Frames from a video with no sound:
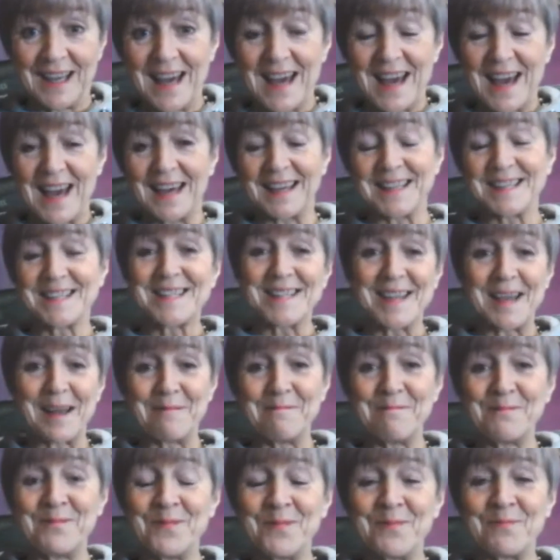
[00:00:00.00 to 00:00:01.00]
It's
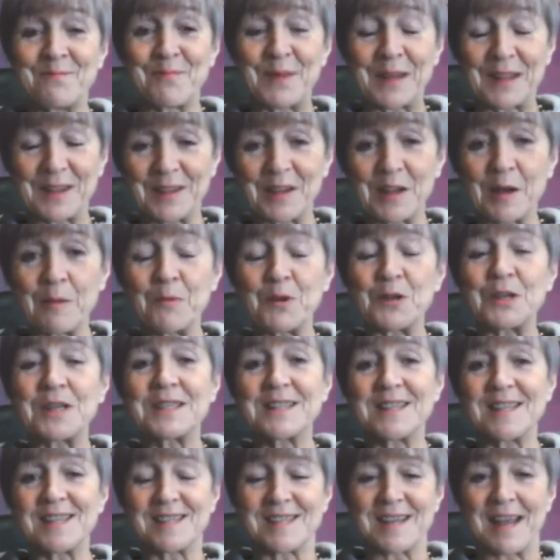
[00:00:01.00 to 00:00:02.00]
the
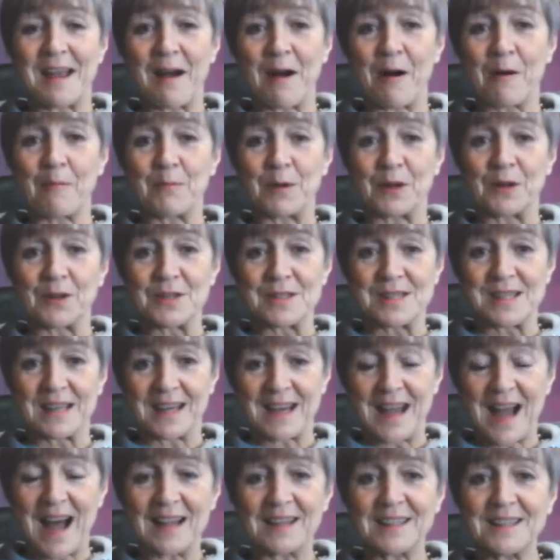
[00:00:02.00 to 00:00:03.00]
community's set up because the
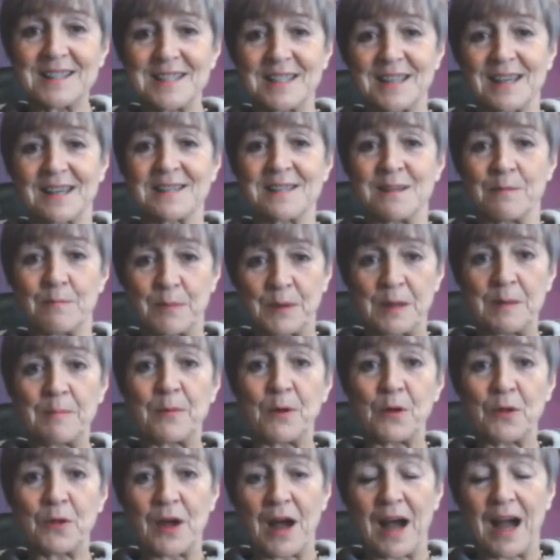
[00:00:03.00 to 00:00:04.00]
reality is the
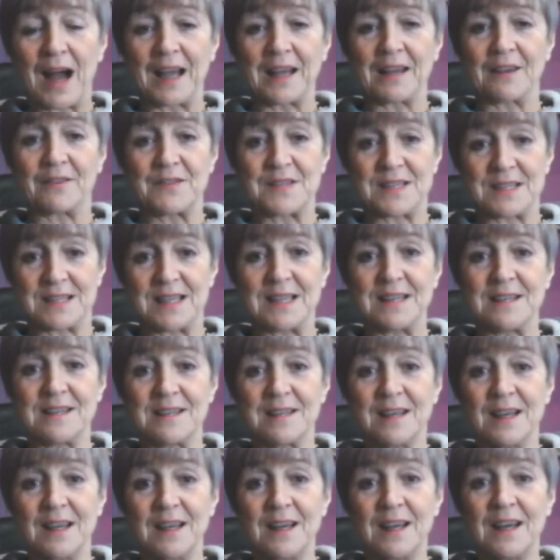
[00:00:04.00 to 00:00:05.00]
people that I have seen
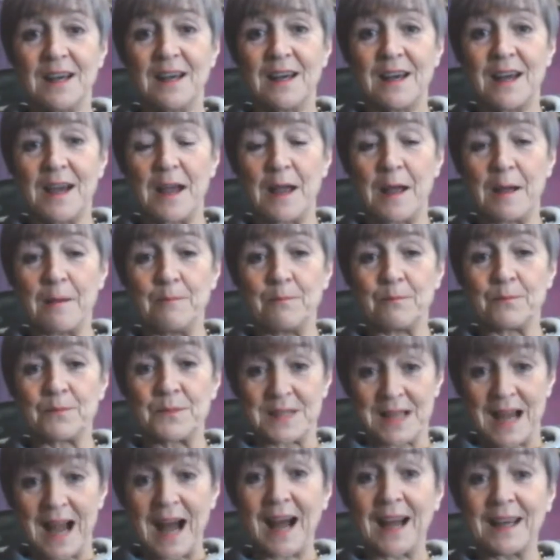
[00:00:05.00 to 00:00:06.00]

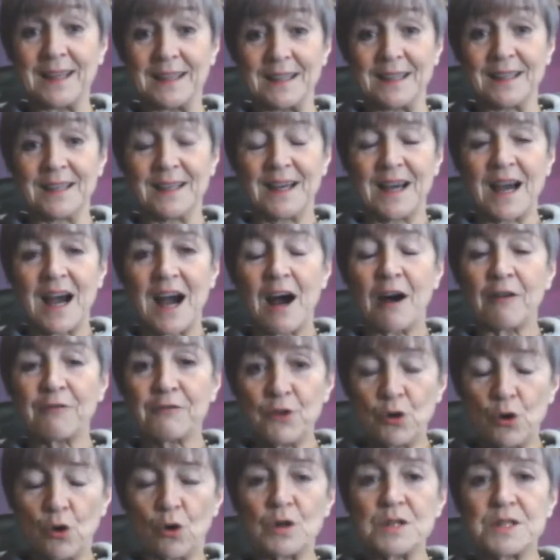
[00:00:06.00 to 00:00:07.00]
die have
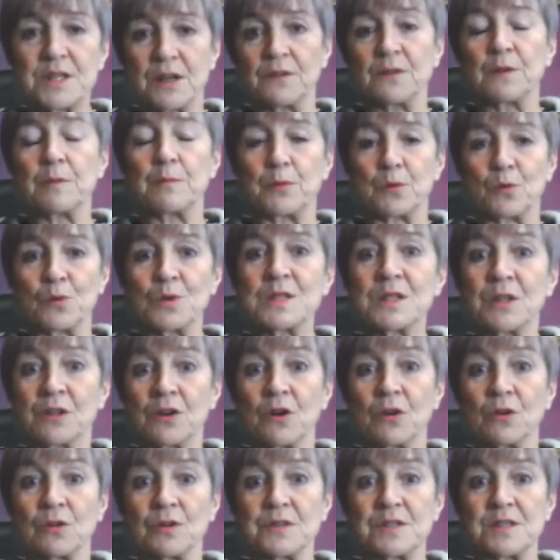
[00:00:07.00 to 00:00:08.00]
not done the
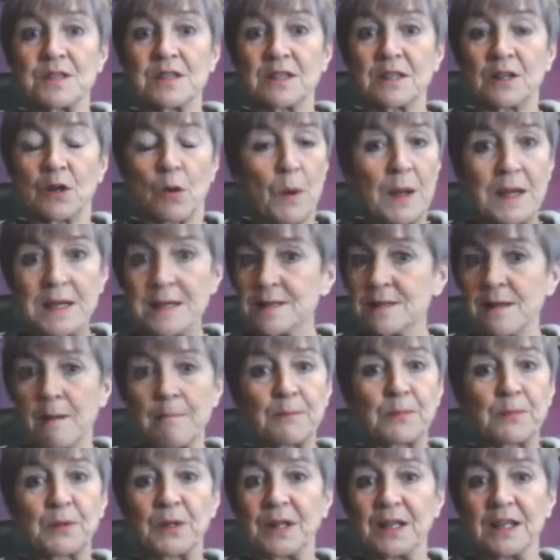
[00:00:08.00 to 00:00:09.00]
protocols. Quite
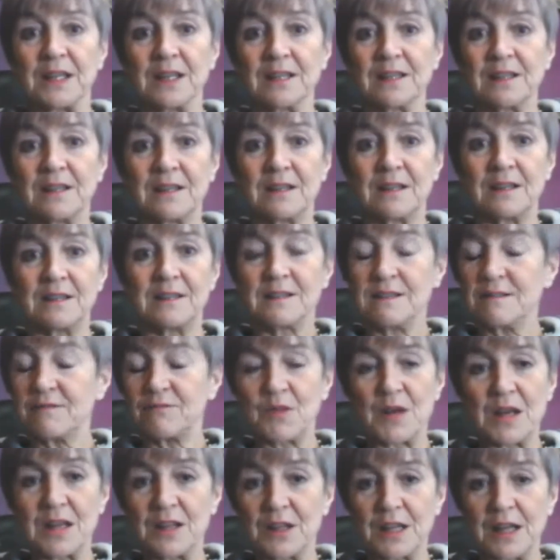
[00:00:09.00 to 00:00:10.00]
simply,
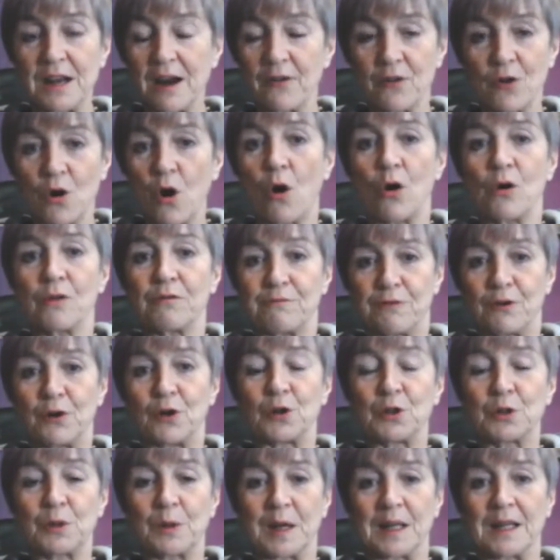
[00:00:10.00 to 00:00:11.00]
they are not
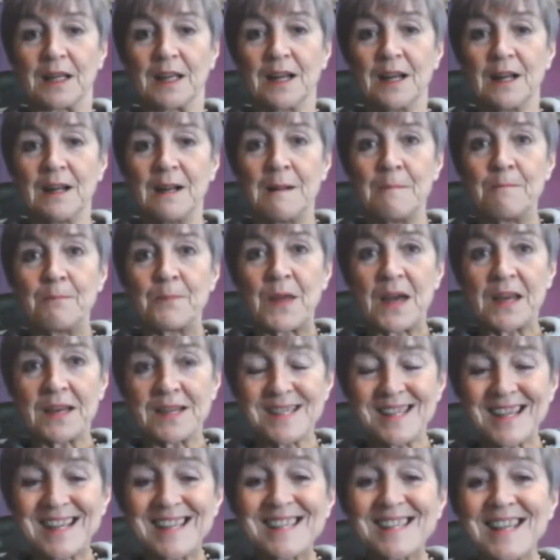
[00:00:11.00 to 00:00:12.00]
following. And
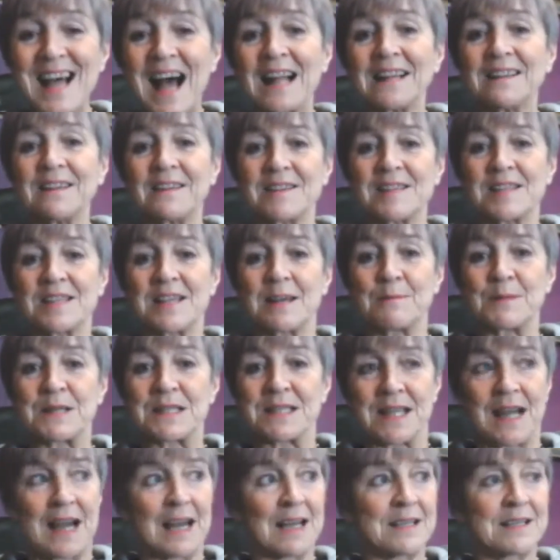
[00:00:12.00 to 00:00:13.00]
it's exactly the same as
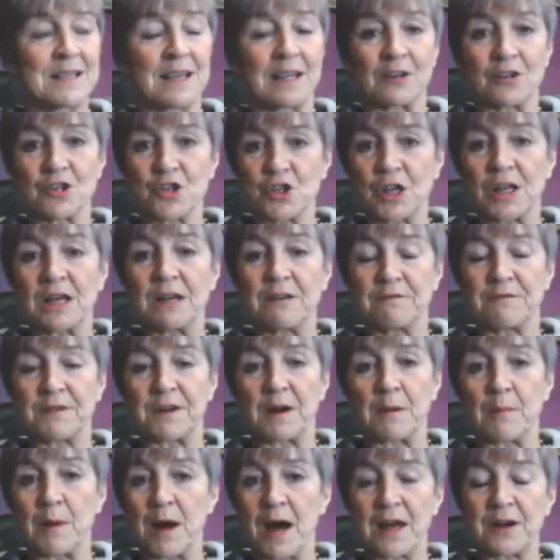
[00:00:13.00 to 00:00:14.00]
dieting or training for
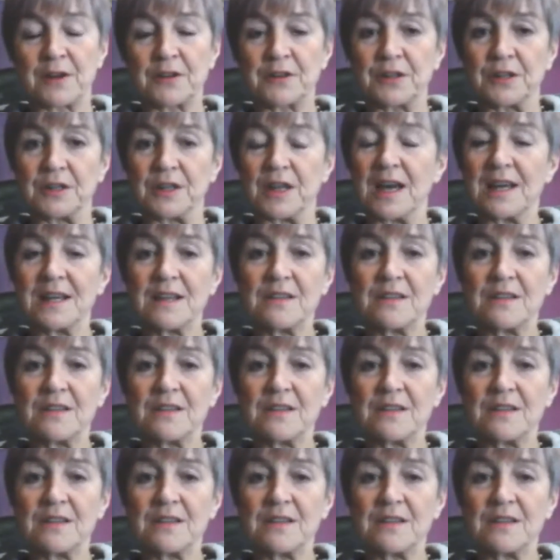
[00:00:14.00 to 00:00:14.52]
a marathon.